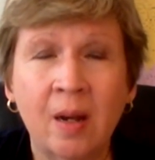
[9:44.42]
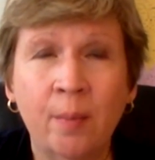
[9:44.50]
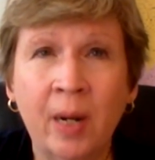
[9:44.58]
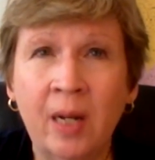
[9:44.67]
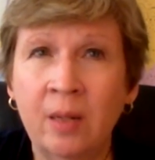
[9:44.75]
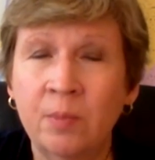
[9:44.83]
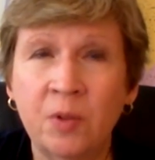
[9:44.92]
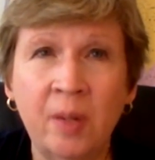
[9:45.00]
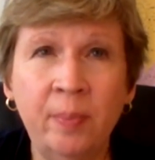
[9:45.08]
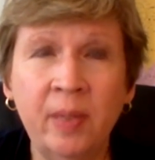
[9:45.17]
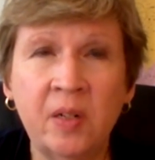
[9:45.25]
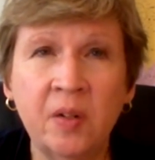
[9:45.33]
but
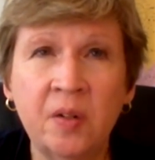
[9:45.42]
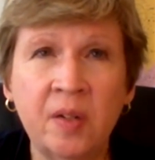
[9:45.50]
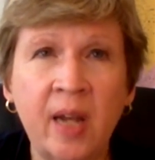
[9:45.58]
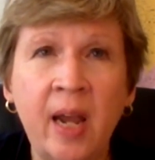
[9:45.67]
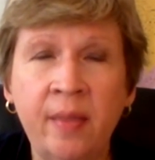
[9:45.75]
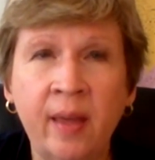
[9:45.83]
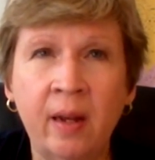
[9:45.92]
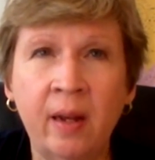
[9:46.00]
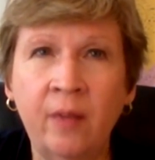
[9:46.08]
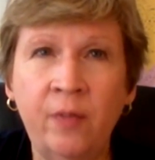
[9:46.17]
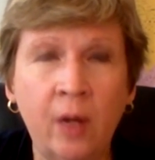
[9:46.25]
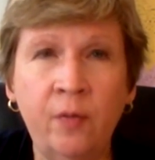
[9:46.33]
simply to say that
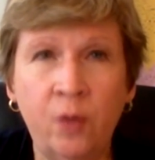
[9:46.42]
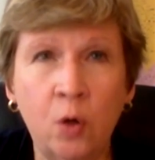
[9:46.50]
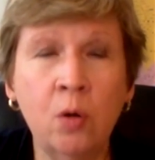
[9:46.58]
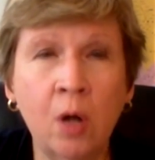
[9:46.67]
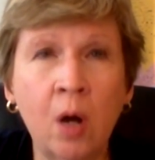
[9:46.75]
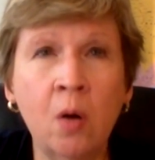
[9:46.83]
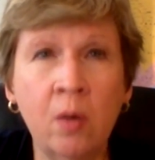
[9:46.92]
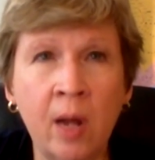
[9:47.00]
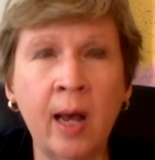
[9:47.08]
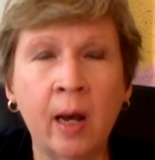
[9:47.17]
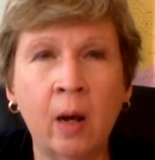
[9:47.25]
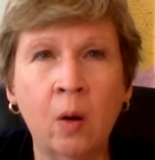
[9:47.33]
if, if you go
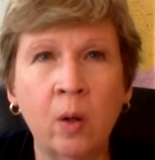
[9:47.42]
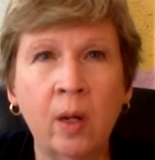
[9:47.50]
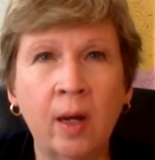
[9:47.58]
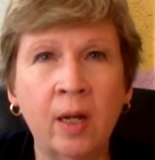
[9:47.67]
now,